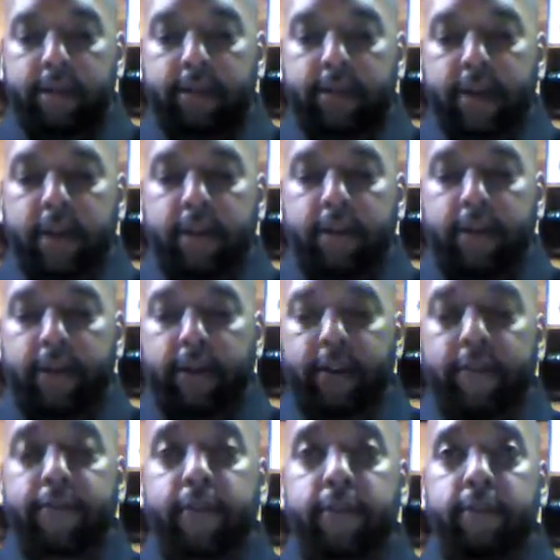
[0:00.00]
starting on the
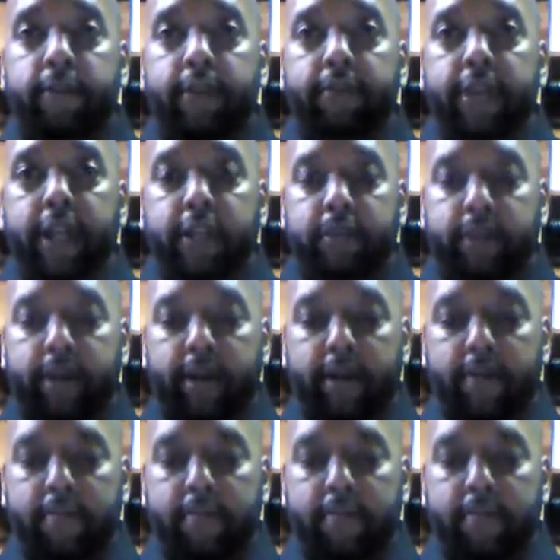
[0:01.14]
1st of January.